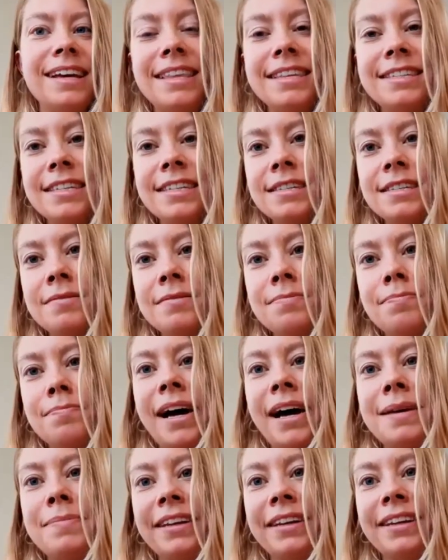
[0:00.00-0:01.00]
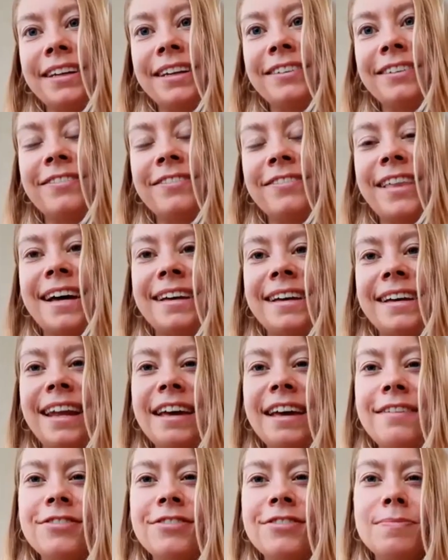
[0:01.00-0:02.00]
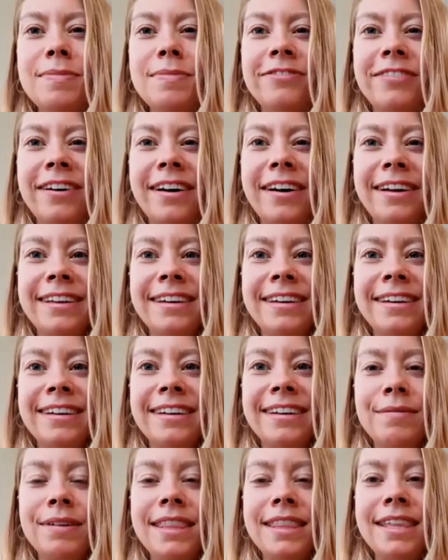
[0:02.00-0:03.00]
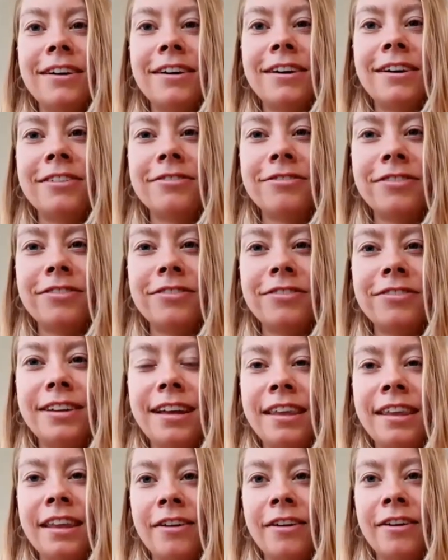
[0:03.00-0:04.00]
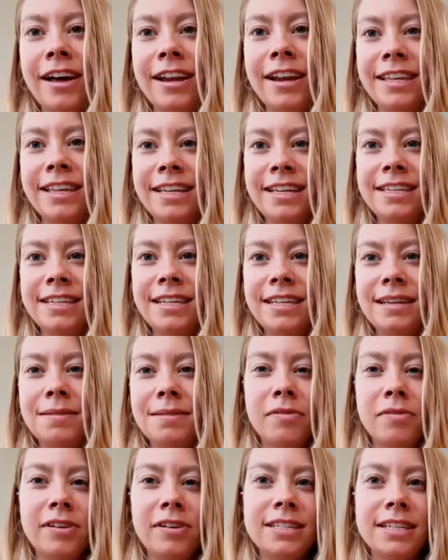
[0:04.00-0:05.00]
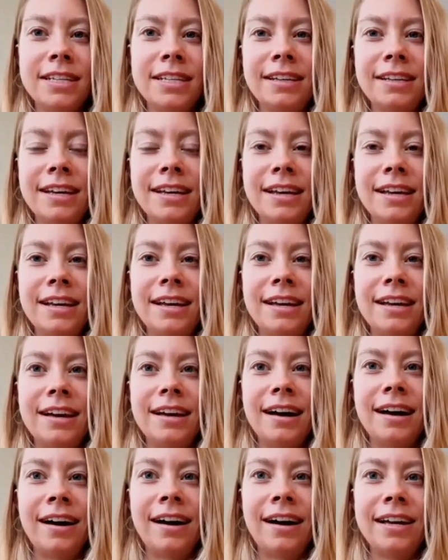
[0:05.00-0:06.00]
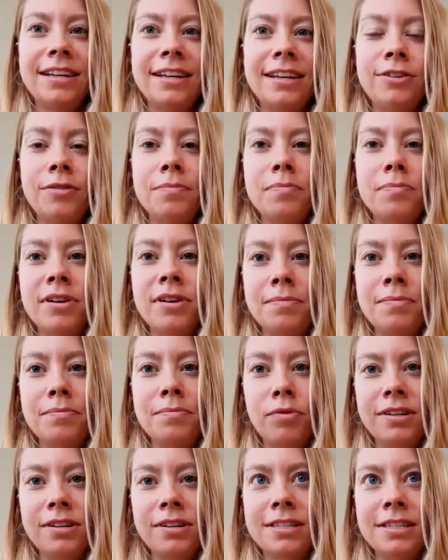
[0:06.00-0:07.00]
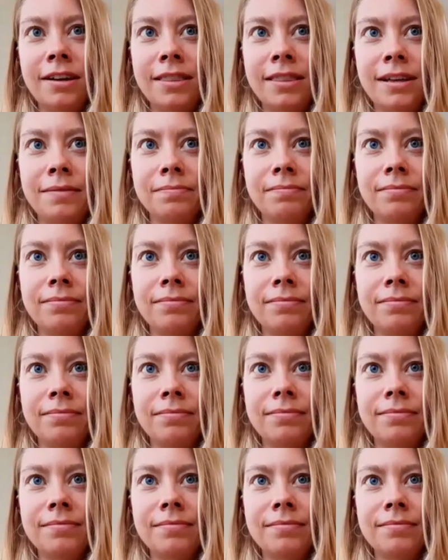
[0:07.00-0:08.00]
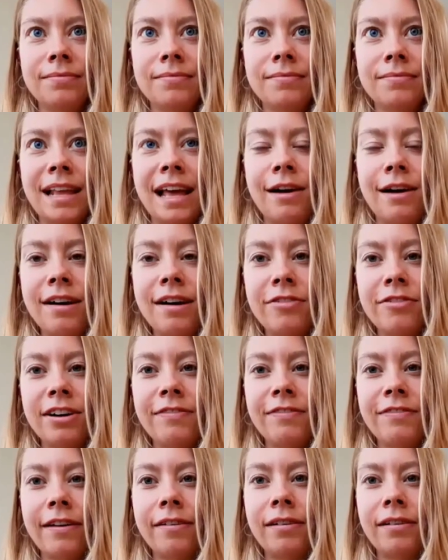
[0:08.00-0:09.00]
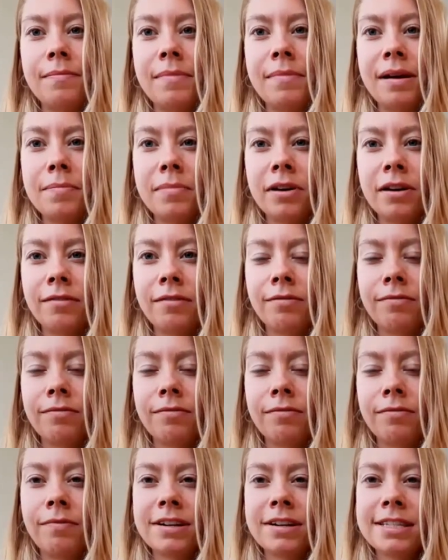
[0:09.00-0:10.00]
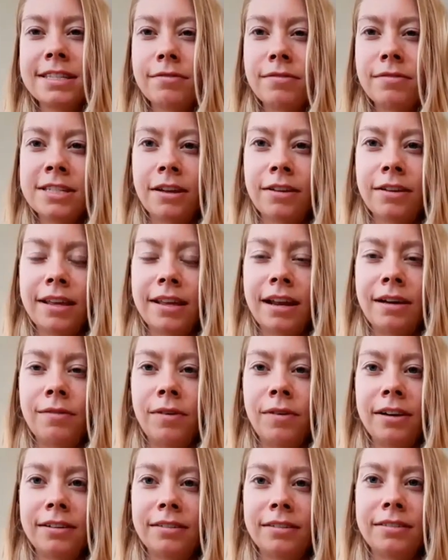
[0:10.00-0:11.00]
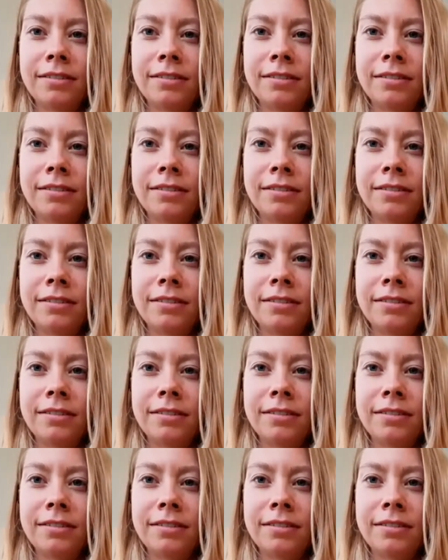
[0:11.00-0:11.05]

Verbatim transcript: this is my belief that life should be fun. And when things aren't fun and they're not easy and breezy, I don't put importance on them. However, if I remember what's the result that I want,